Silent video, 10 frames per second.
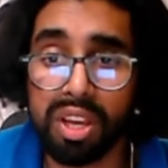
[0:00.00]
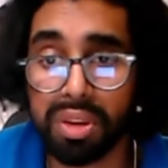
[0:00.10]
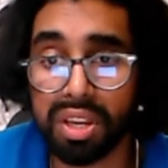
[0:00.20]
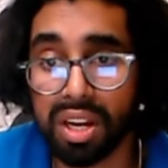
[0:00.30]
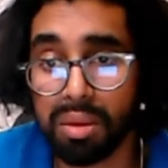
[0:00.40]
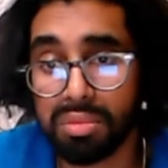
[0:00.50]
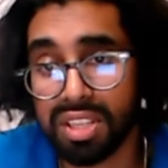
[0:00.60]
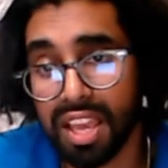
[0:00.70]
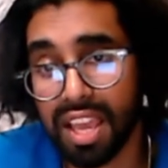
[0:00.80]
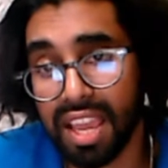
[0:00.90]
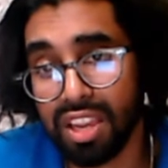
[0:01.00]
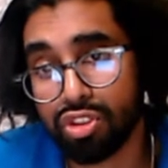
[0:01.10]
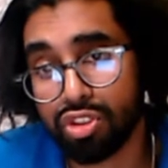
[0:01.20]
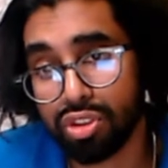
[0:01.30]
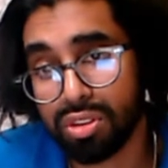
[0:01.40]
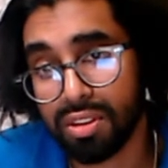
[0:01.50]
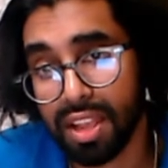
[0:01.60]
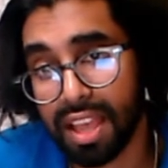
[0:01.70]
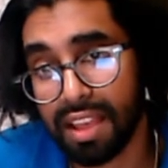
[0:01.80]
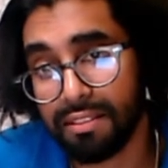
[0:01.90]
it becomes
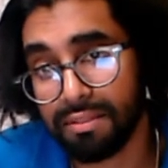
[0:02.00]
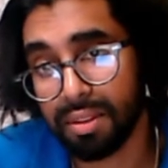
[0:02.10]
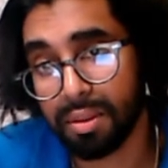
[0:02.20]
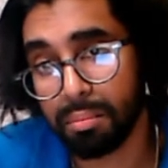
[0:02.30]
hf